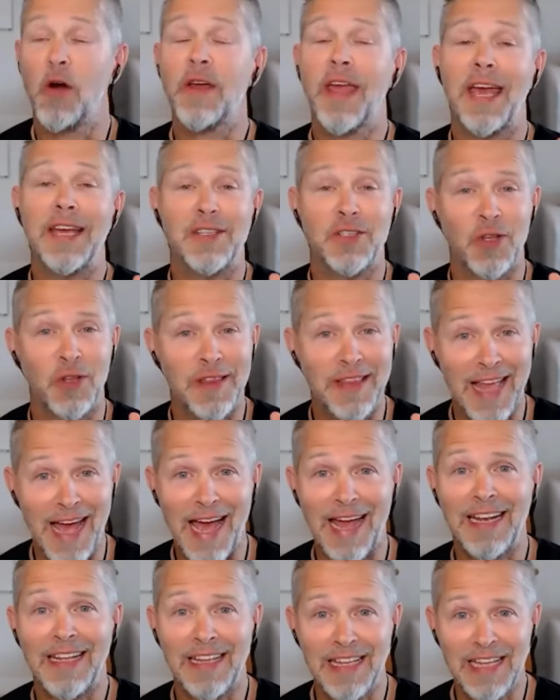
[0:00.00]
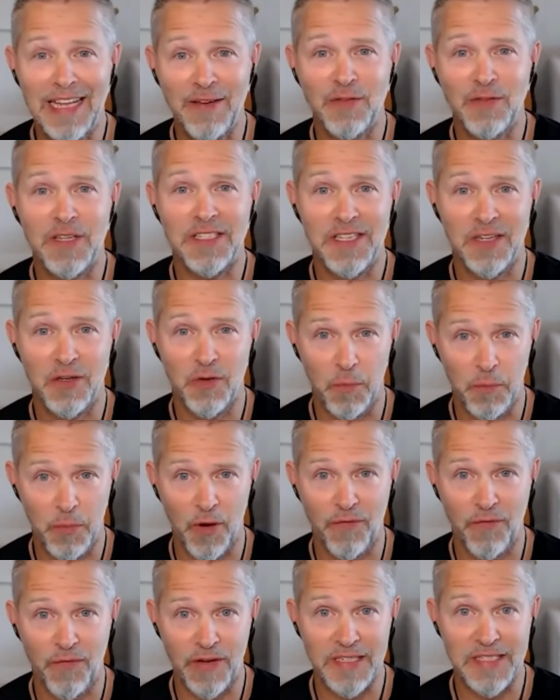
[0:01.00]
Okay, so that leaves us into a
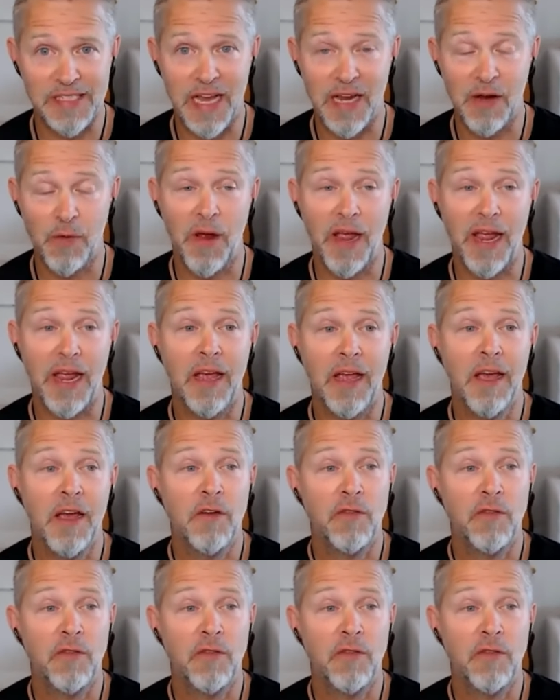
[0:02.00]
perfect segue